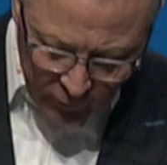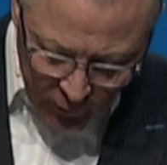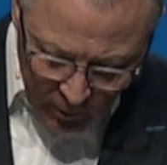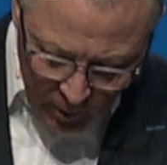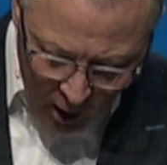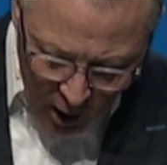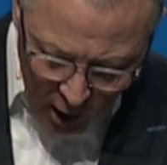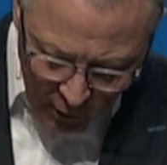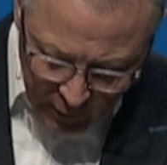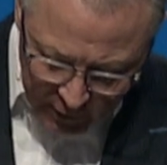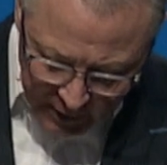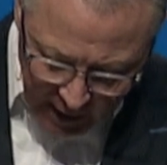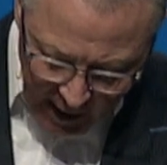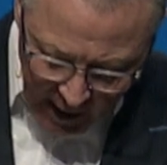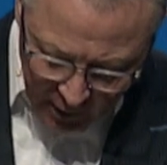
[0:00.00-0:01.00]
from all the
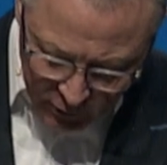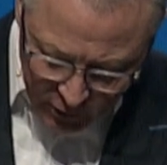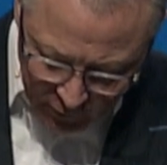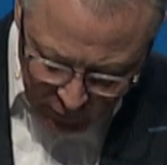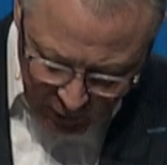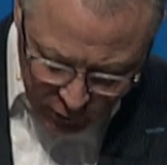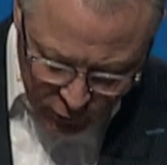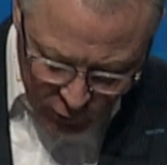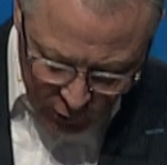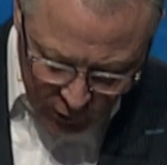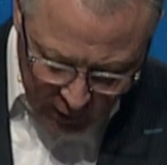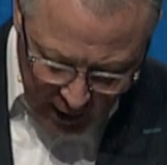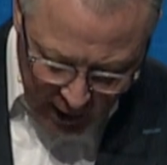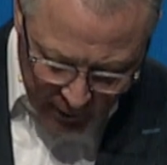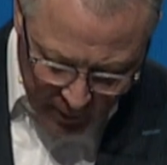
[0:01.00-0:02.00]
towns of Israel
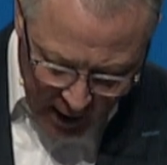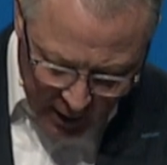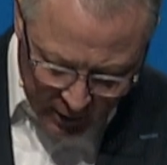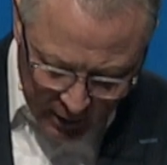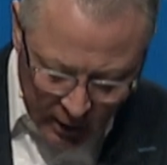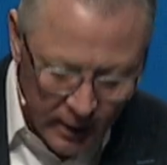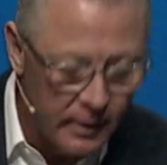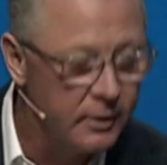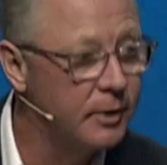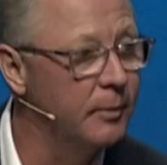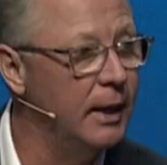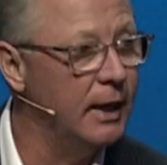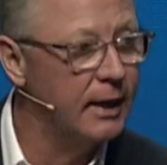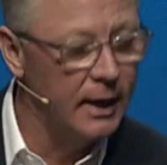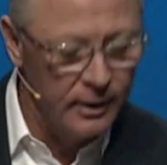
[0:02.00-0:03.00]
came out to
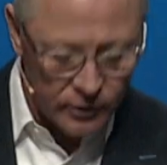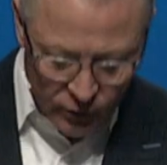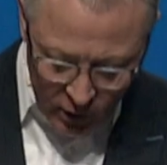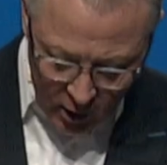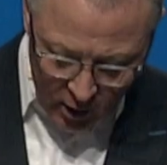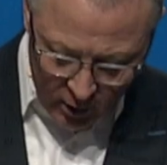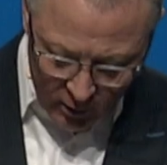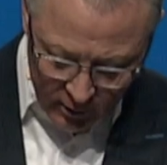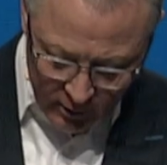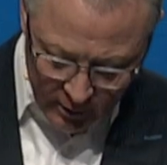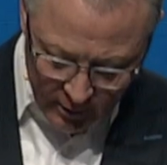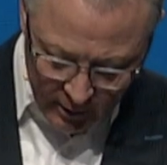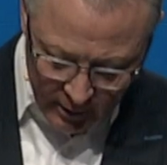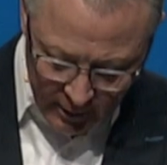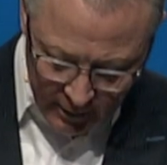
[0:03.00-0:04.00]
meet King Saul.
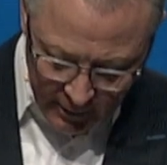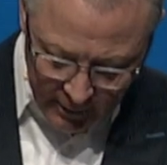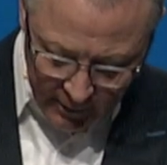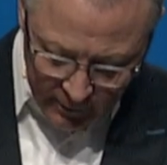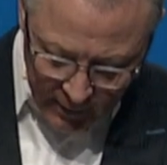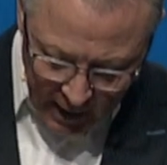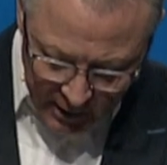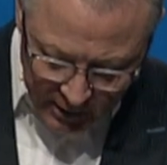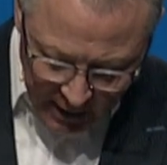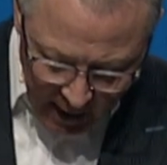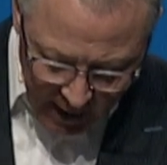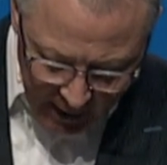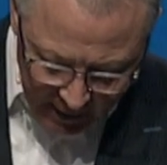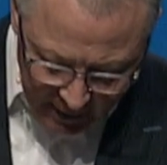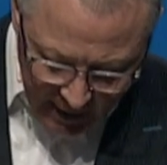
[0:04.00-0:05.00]
They
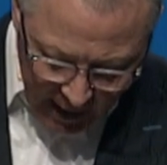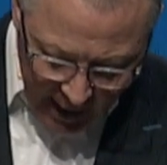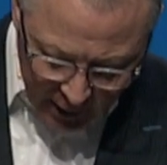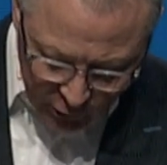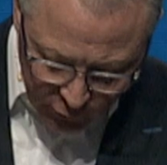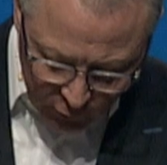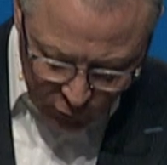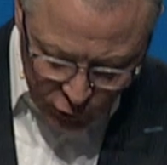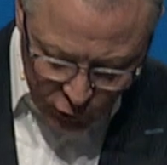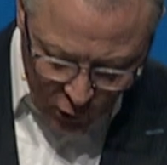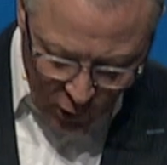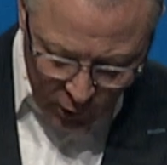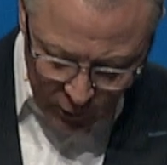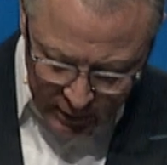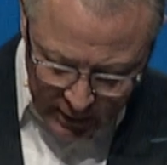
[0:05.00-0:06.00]
sang and danced for
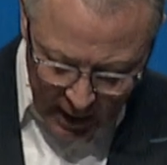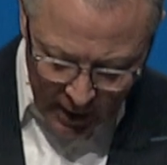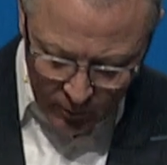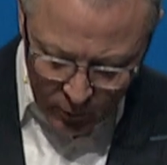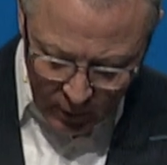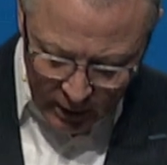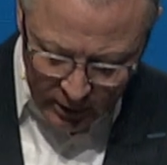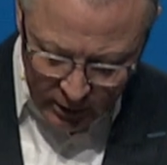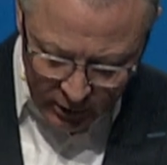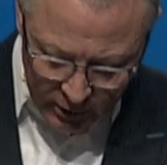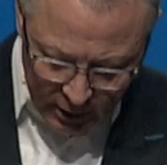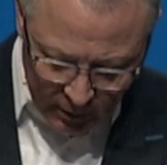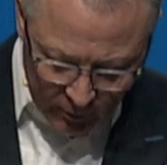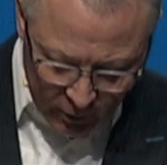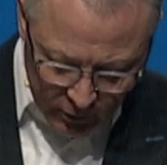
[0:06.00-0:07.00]
joy with tambourines and
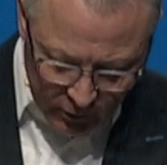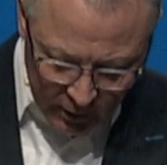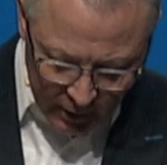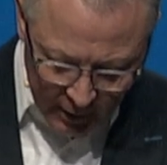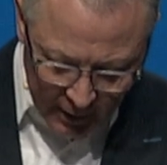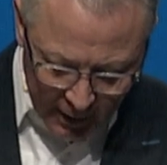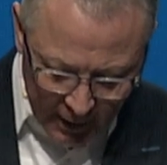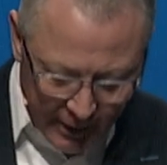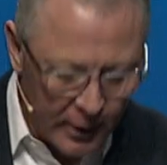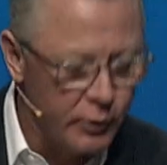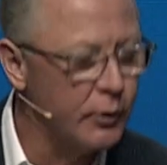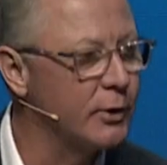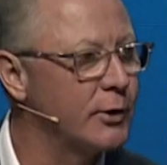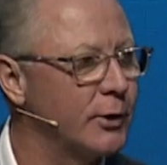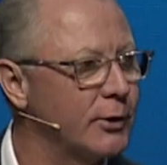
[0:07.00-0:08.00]
cymbals. And
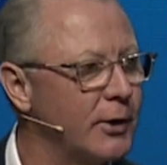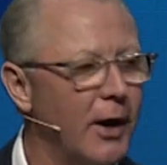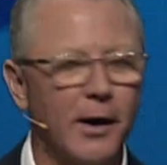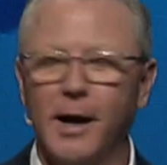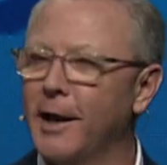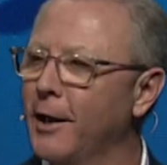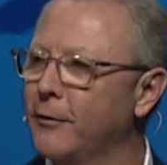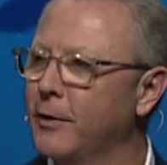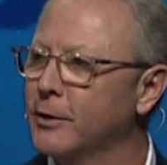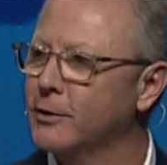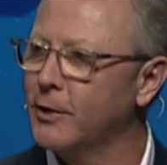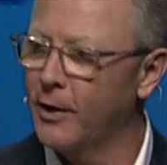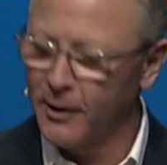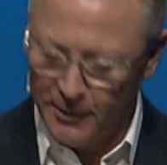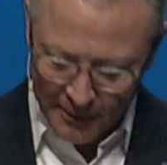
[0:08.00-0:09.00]
this was their song. I love this
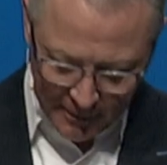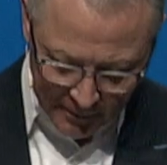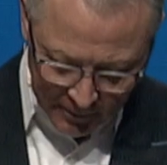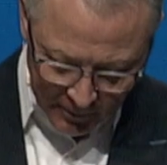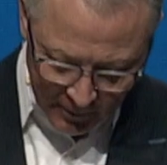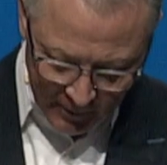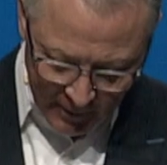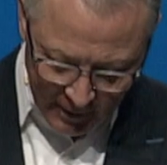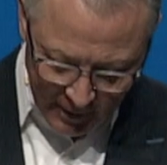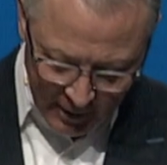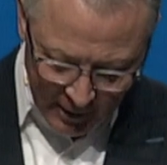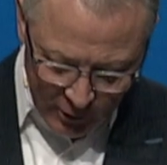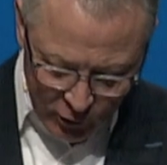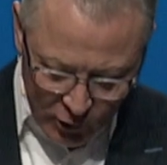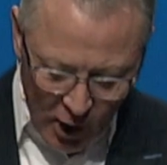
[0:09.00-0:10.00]
song.
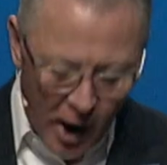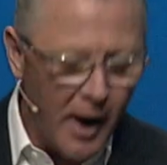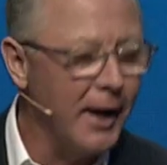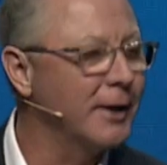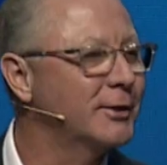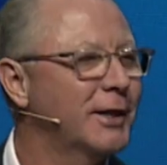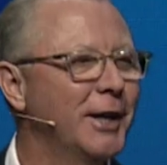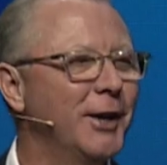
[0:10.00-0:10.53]
Saul has